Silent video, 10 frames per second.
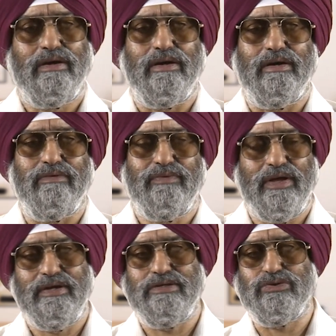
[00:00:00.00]
uh,
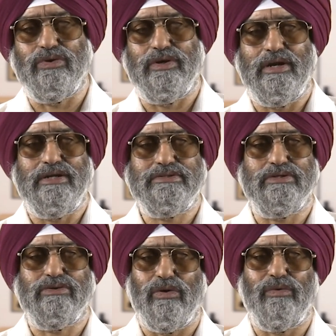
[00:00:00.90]
variance
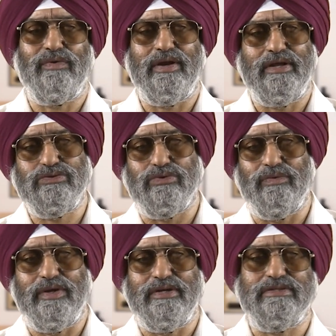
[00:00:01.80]
correlation covariance
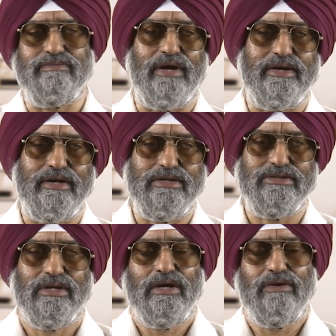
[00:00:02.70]
covariance matrix
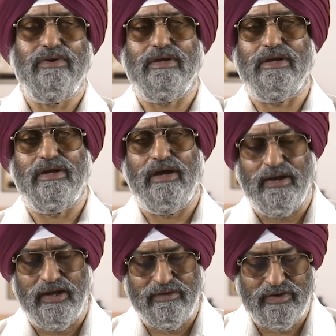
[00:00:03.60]
we can
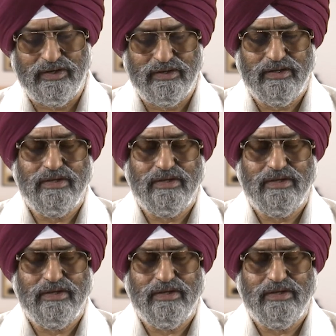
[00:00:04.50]
arrive at